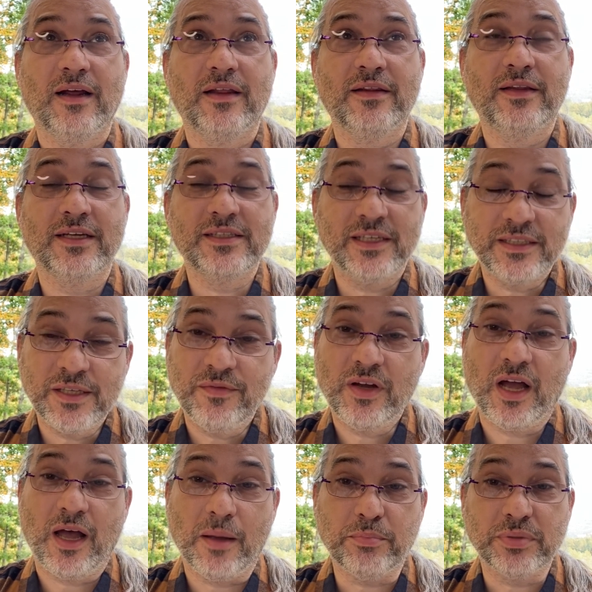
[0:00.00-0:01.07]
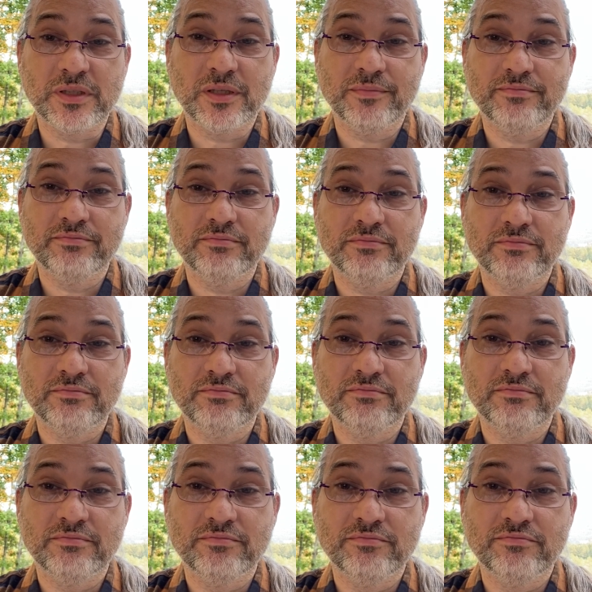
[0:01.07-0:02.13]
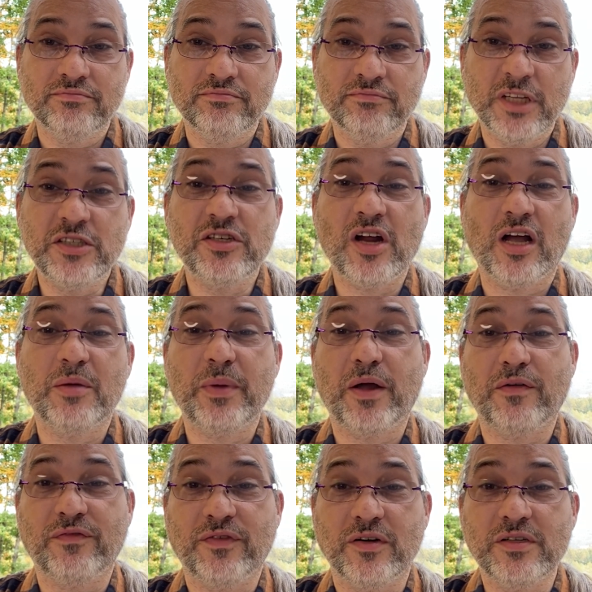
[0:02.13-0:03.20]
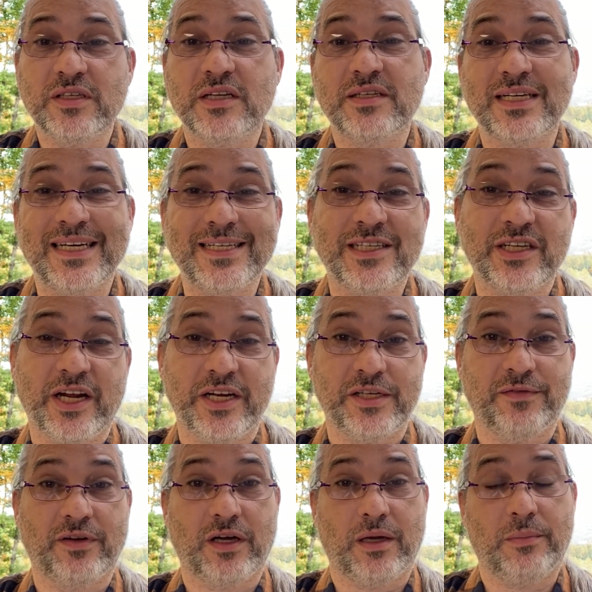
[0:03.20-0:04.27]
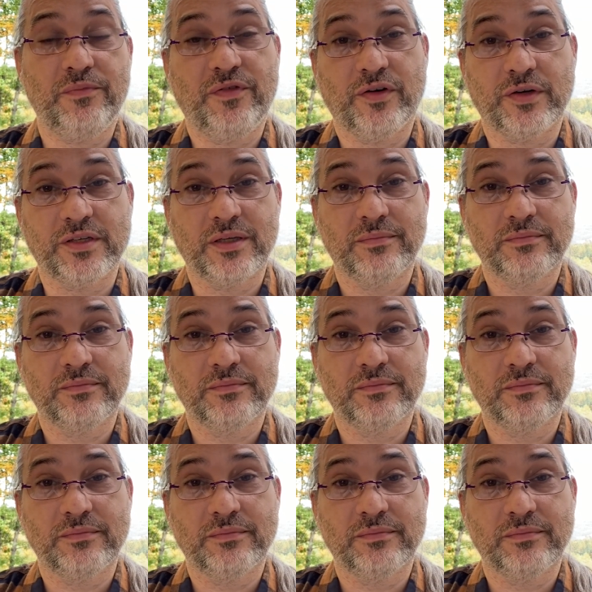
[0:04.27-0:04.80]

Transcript: The Six of Cups. Let's talk about it first as an exchange of comfort.